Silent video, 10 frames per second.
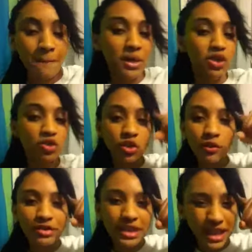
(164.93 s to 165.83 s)
Because you
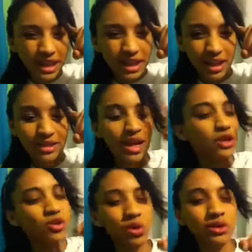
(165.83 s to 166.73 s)
don't think like that.
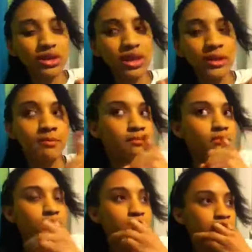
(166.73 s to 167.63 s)
You don't think,
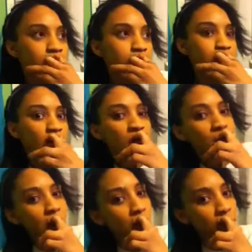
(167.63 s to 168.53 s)

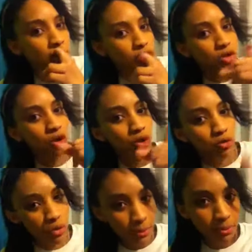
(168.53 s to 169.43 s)
calling this girl
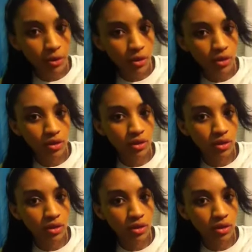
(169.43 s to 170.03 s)
crippled